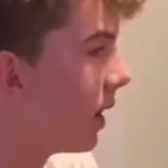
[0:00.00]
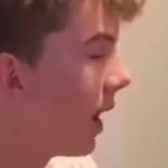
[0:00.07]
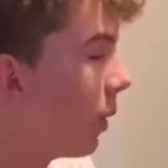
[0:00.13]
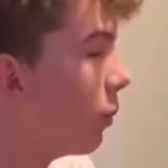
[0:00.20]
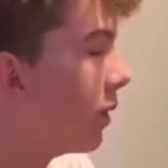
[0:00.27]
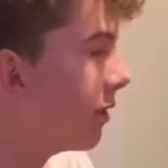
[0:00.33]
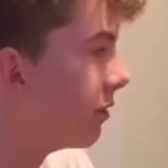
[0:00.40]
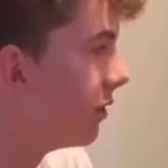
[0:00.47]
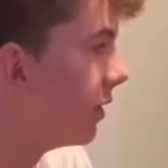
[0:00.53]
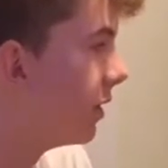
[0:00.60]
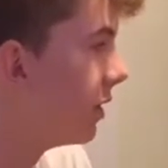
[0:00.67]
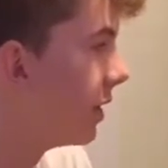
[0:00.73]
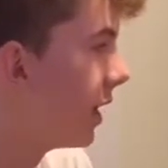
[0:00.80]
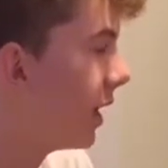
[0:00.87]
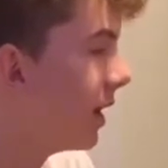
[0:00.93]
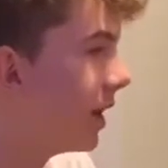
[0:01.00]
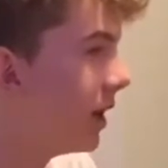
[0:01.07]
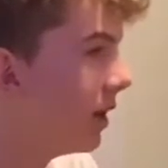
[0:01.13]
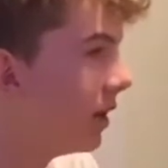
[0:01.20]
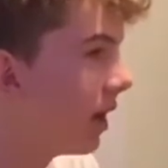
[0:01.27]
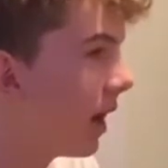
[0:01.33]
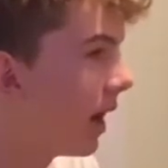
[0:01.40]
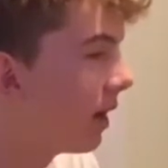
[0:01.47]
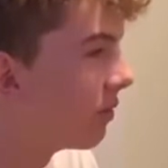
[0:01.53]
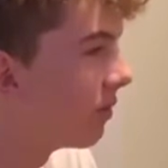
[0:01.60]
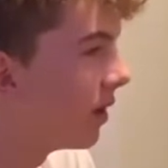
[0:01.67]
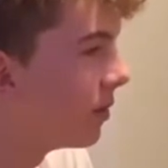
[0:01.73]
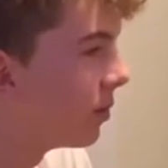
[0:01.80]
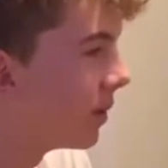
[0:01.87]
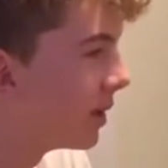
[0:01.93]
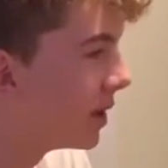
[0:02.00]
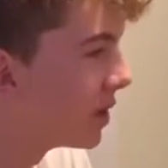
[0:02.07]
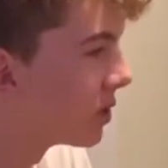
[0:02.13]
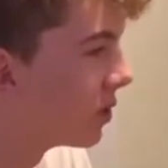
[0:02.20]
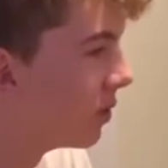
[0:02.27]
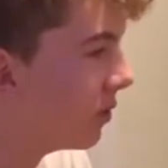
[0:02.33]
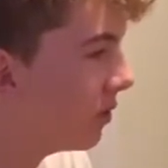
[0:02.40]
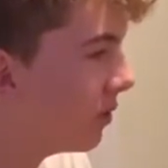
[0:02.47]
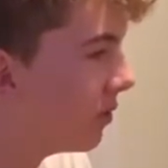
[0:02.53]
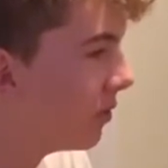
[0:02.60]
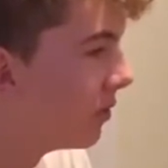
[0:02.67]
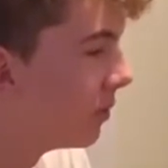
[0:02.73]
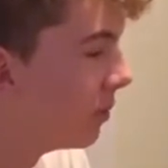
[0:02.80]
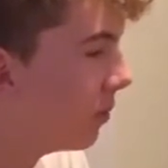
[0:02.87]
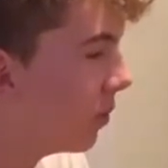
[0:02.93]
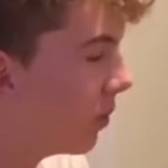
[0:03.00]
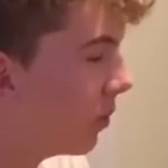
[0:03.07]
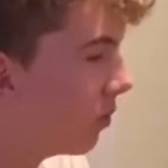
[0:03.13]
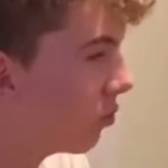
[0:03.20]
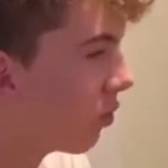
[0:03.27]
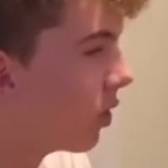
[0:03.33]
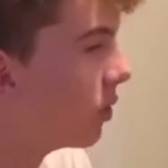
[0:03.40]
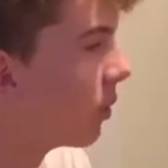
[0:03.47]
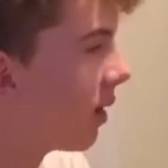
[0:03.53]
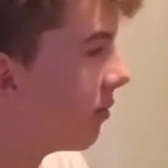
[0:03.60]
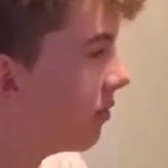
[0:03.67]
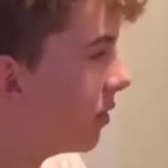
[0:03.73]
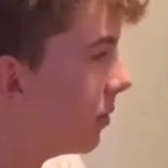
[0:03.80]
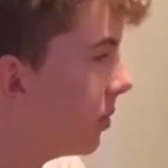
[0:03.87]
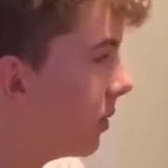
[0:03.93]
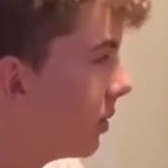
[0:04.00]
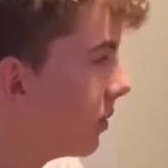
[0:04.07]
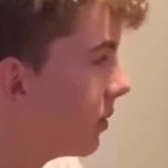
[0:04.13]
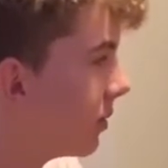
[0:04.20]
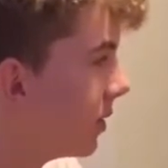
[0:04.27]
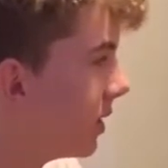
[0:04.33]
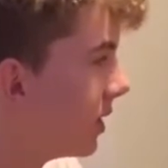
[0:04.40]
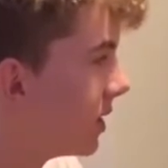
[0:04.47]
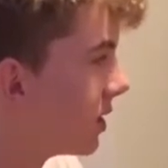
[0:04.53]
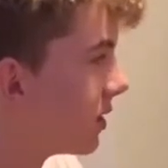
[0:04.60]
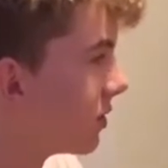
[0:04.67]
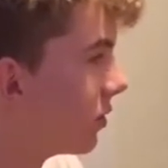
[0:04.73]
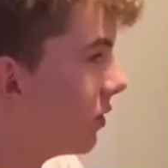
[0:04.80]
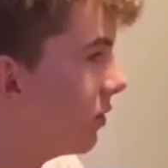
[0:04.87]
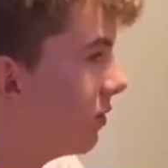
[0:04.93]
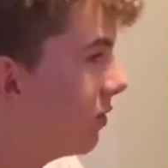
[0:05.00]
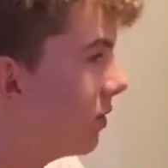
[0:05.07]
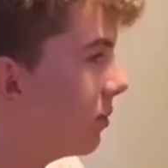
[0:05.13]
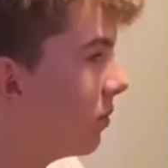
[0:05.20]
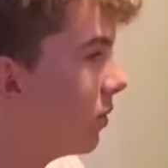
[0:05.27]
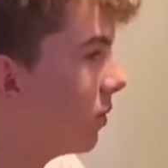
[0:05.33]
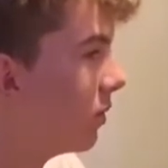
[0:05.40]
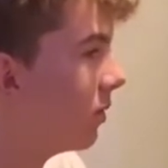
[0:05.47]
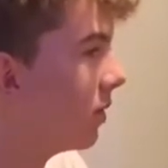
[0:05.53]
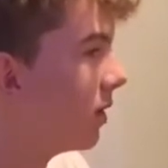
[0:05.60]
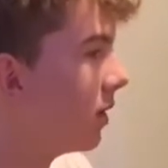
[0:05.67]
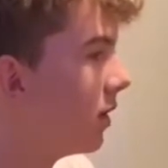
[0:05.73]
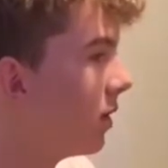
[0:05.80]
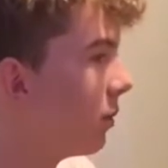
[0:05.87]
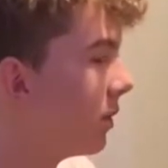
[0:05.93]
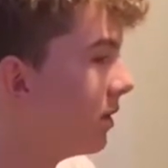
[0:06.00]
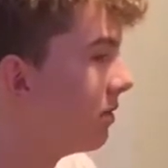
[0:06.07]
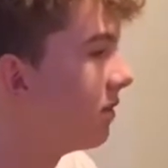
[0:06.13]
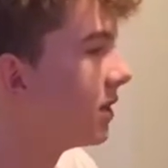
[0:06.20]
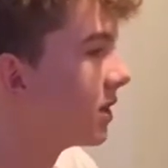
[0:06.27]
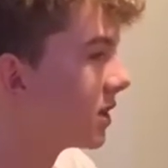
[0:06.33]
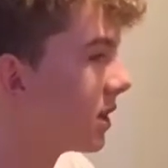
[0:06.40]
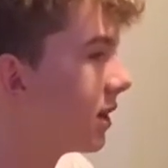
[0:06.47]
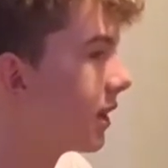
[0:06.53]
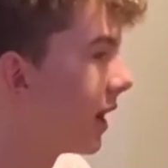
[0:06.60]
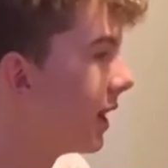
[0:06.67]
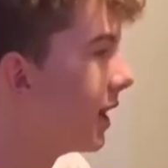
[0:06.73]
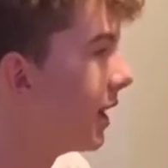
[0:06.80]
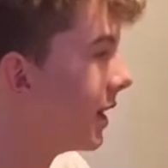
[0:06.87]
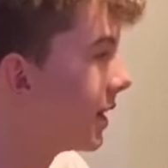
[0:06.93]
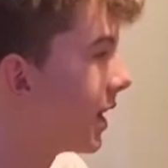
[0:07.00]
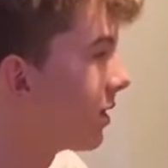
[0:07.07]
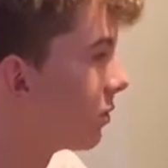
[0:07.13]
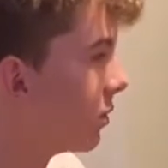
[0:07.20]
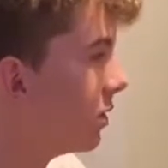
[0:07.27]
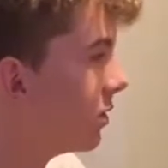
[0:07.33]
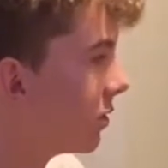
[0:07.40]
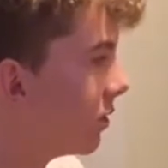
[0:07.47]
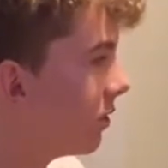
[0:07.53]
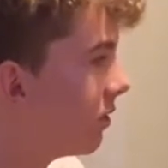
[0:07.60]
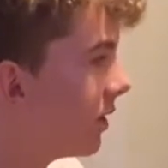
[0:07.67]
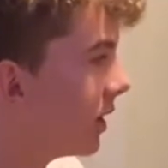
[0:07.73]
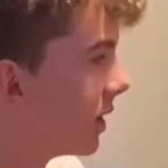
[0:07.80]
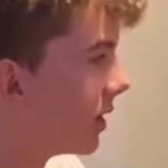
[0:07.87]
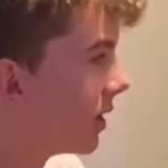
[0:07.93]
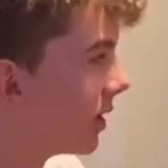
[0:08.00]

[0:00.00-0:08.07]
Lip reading: At Wickford, and then at Redwing it's sort of more Road 1 football. It's sort of you're more, when you think of Sunday League, that's what you sort of think.